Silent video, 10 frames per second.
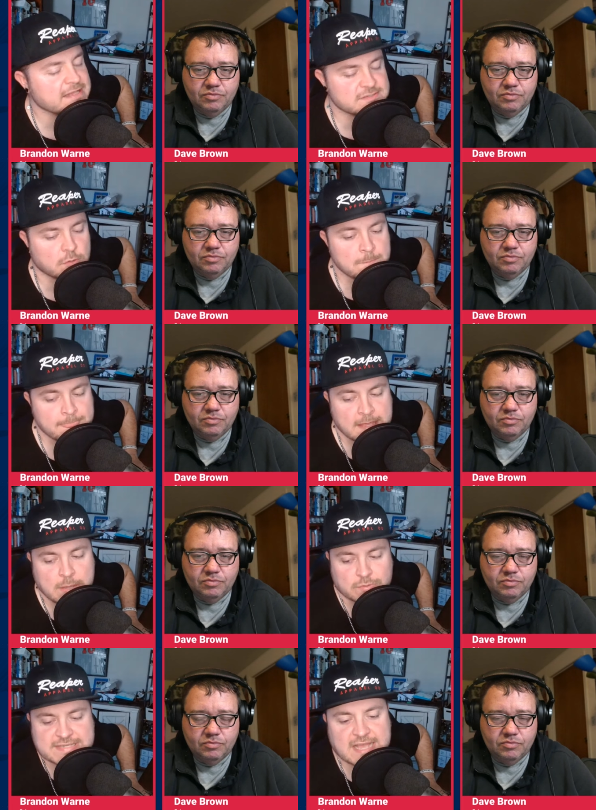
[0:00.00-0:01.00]
Speaker 1: yeah, so
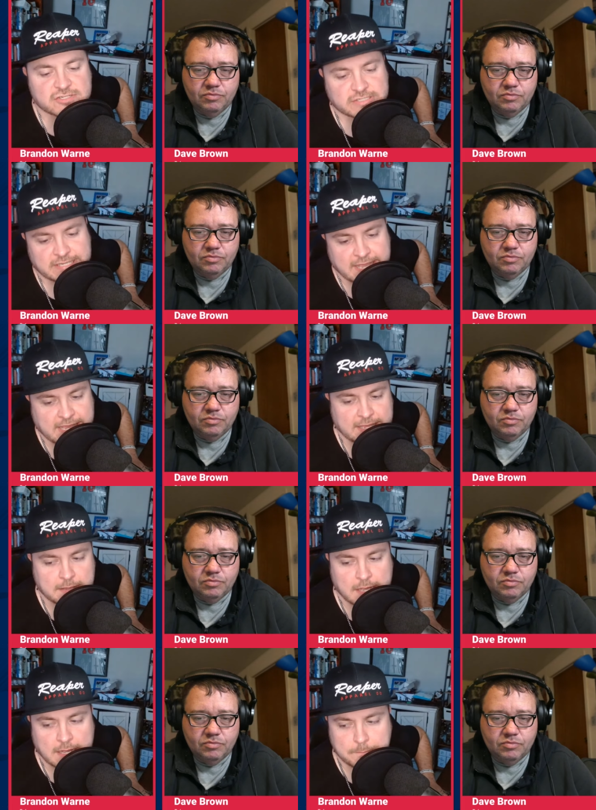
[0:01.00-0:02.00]
it was
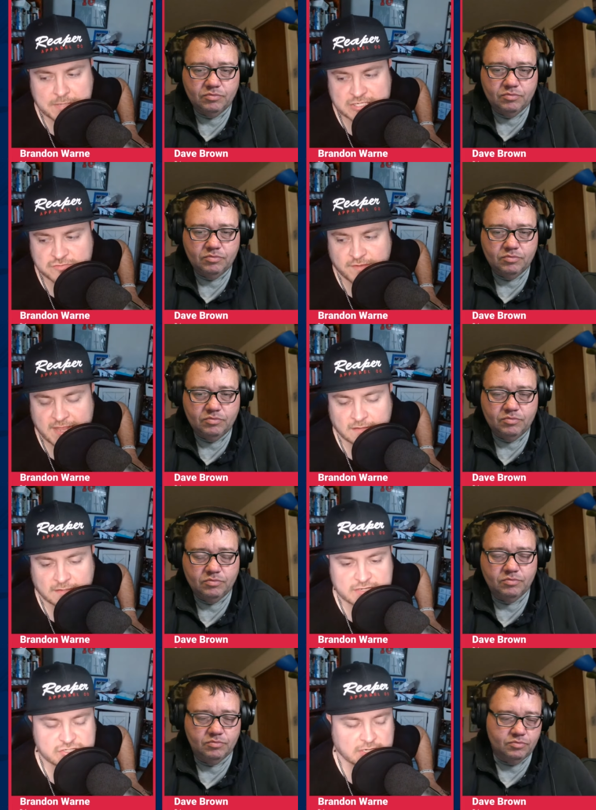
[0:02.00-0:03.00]
actually a uh, pitch
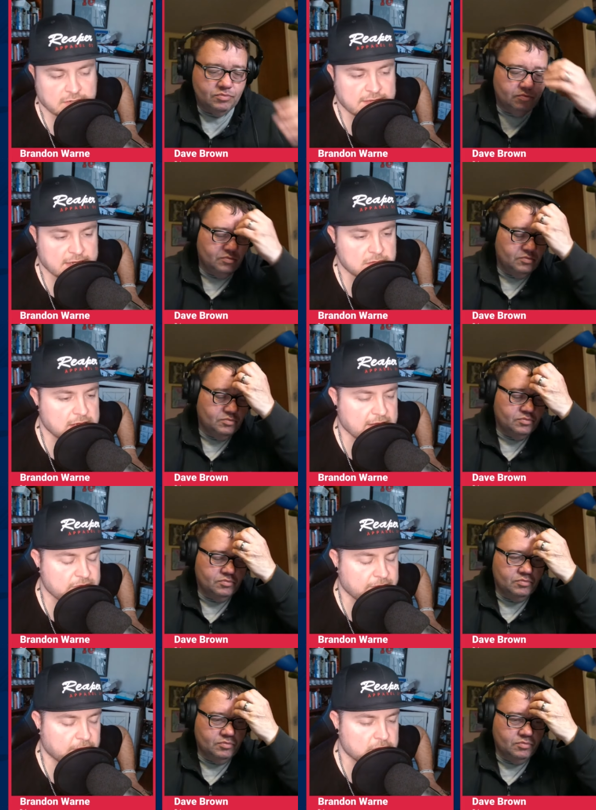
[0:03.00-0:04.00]
violation that
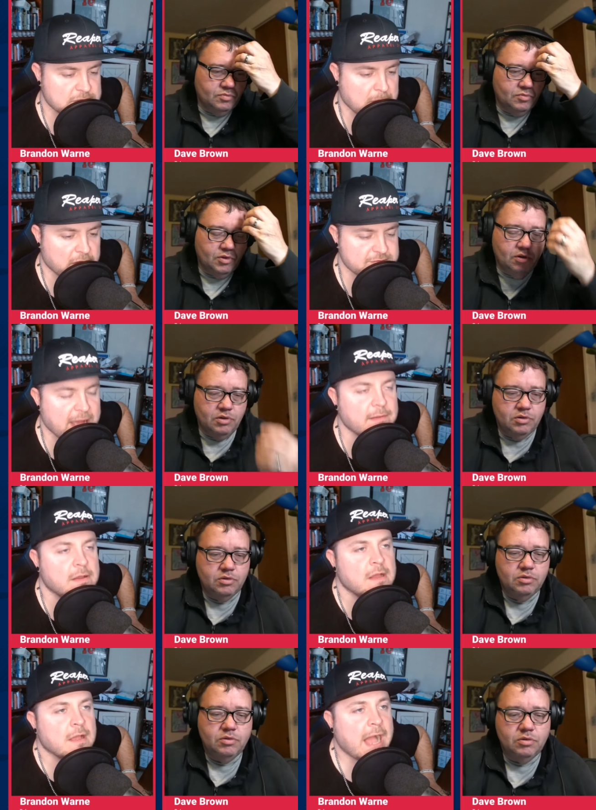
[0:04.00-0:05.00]
gave the first ball. So I
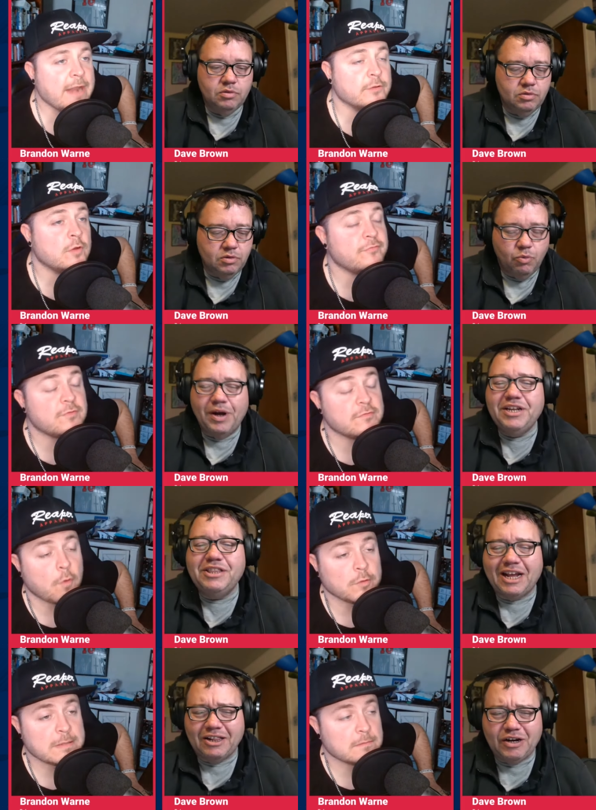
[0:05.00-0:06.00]
I don't know. When did they
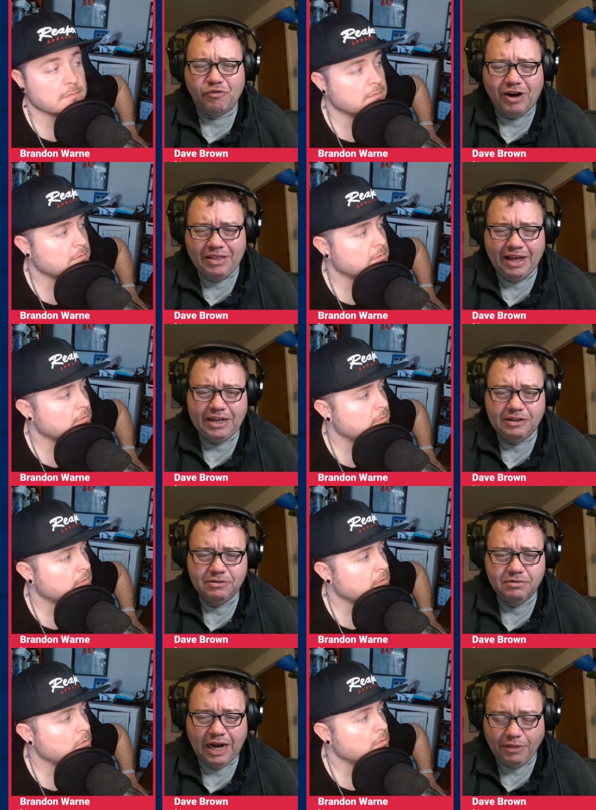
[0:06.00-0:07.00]
Foley...
Speaker 2: clarify that
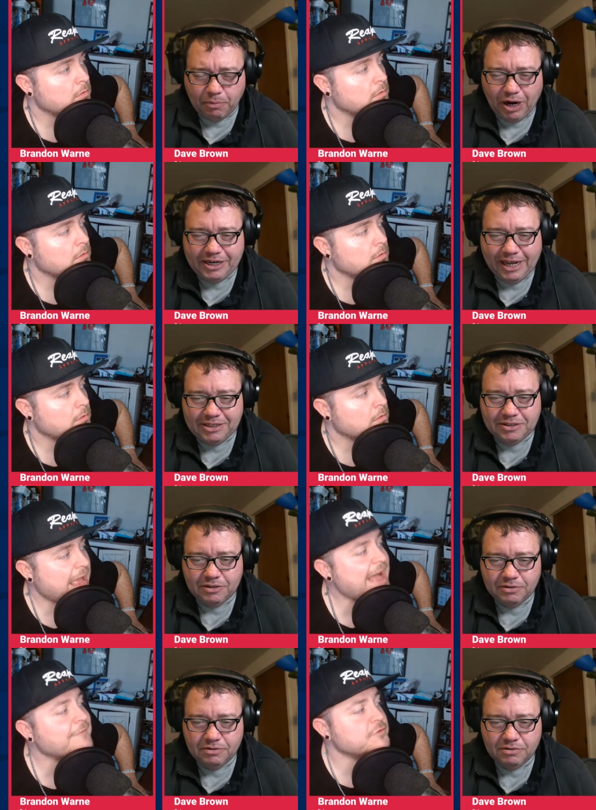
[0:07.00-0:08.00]
on the broadcast?
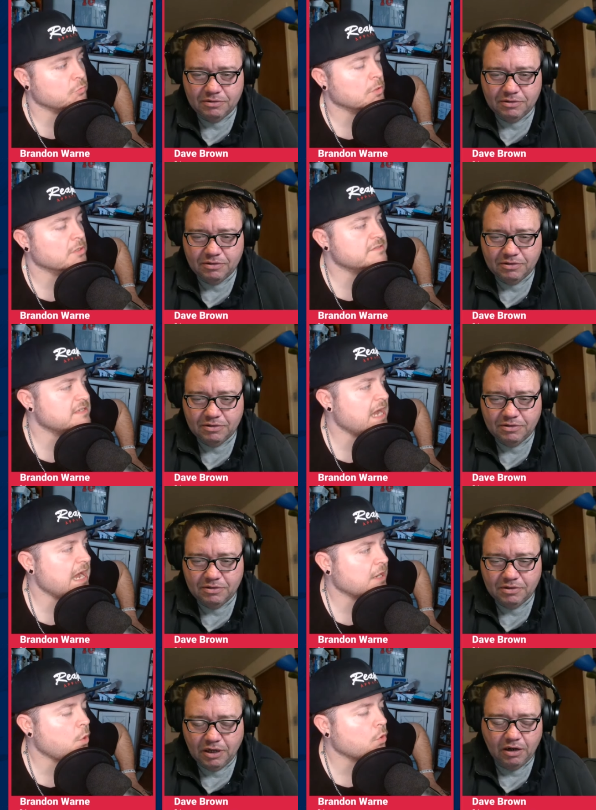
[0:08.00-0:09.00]
Speaker 1: afterwards.
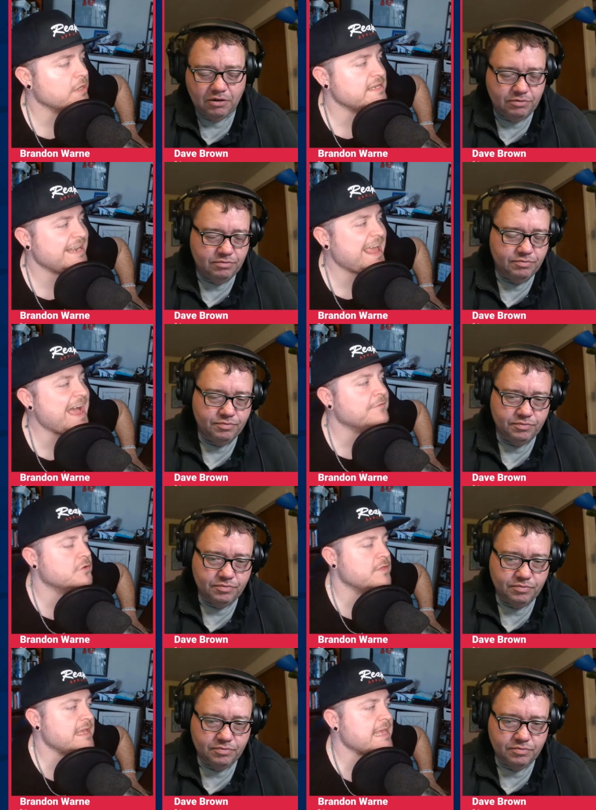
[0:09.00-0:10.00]
Uh, oh. Corey did
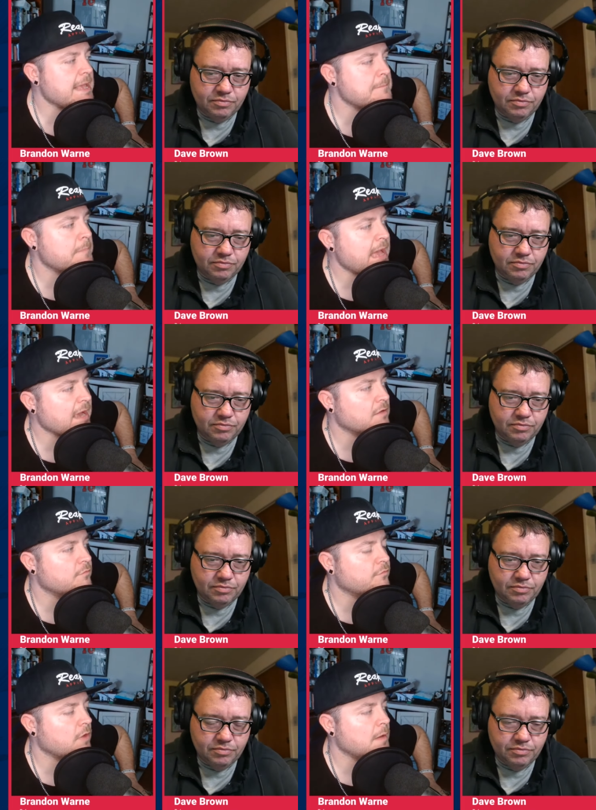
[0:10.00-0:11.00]
after they came back
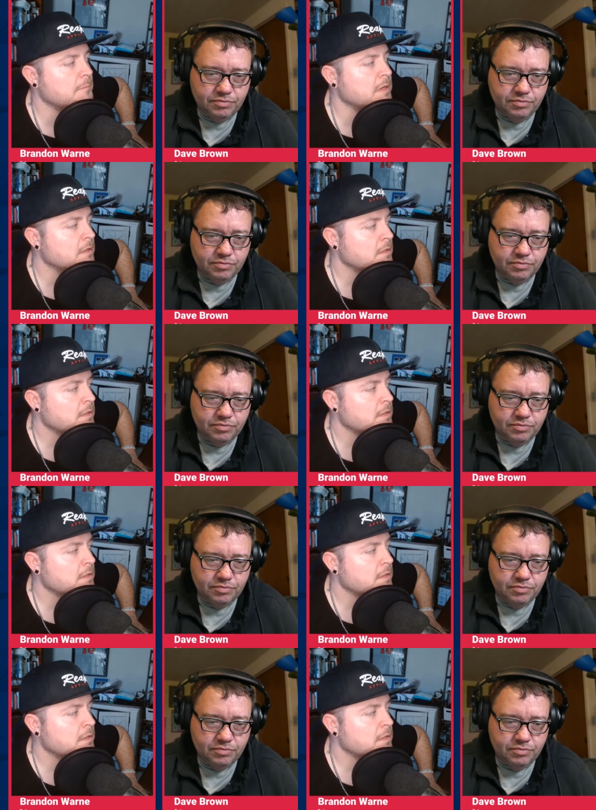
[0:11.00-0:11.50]
from